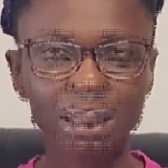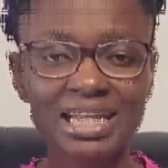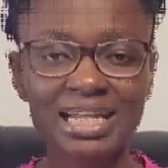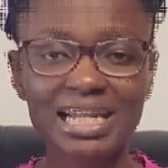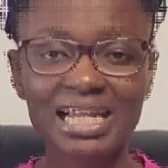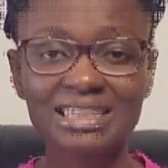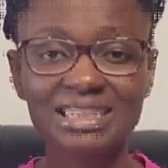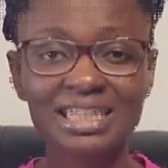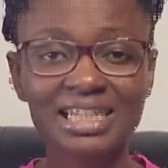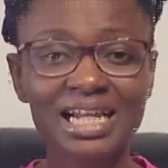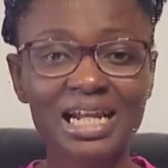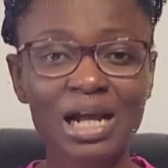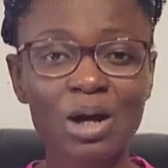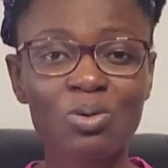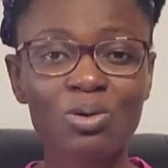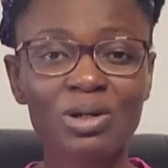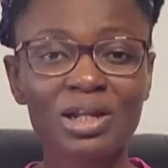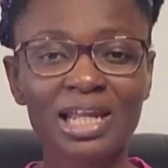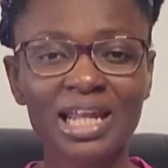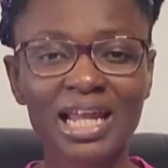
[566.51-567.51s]
The next thing that I
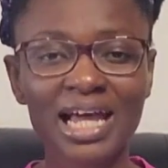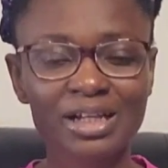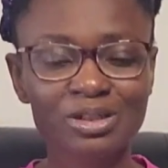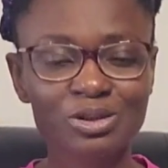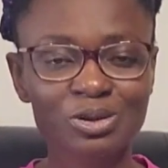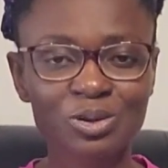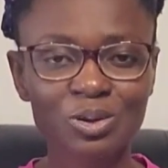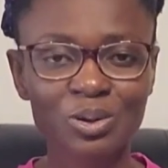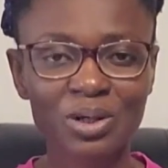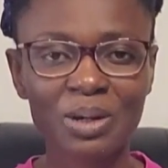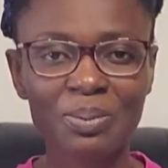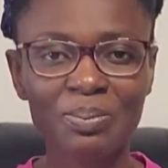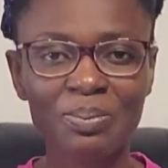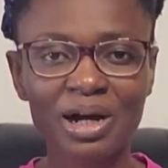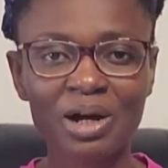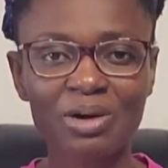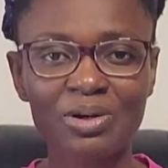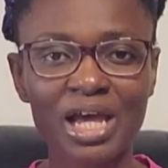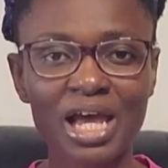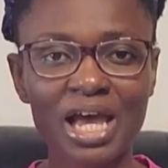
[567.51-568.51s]
would like to talk
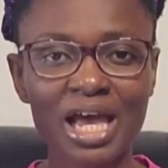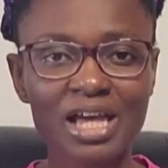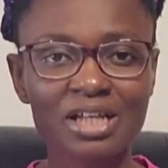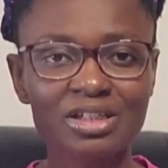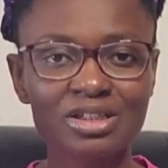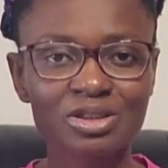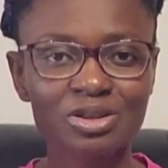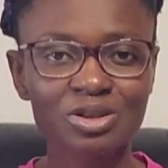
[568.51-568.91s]
about is